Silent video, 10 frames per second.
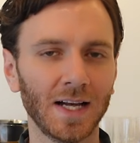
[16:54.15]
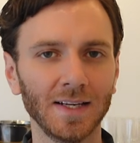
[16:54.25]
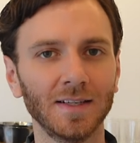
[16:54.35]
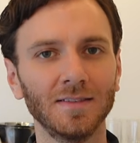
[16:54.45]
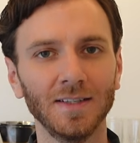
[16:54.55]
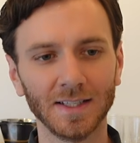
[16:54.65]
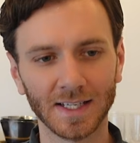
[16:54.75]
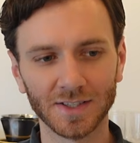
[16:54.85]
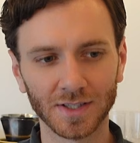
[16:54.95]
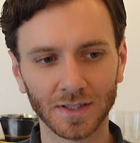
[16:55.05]
lighting in a
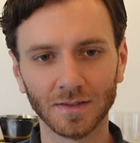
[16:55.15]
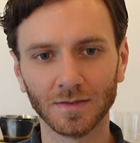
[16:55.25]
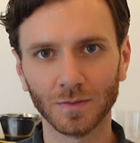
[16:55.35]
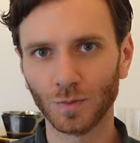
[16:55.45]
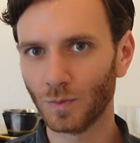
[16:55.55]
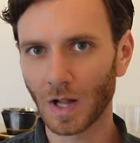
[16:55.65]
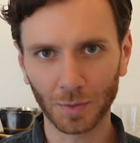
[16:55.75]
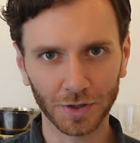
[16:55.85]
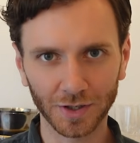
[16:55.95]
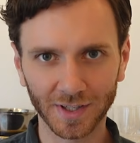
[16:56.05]
kitchen while
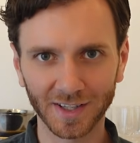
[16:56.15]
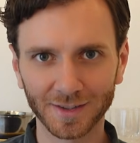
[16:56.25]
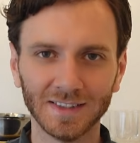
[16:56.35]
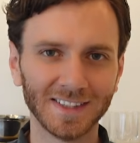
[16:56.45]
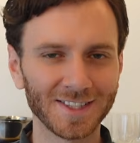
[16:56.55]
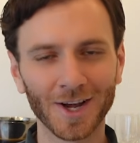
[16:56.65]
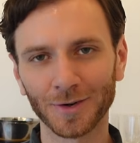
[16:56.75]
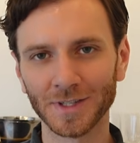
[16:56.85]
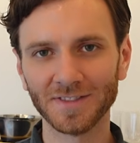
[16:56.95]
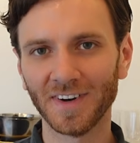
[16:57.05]
we're cooking. It's not
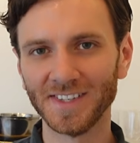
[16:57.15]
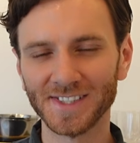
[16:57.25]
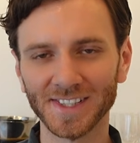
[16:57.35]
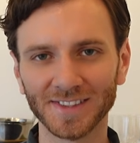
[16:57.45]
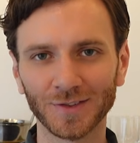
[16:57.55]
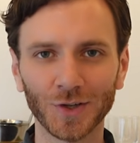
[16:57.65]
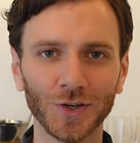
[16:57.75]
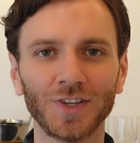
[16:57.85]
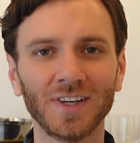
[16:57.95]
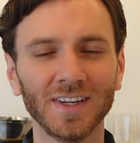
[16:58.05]
always fun to
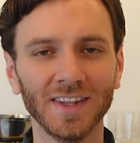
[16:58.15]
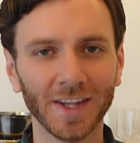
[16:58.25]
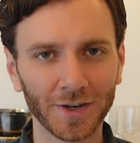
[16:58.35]
cook in the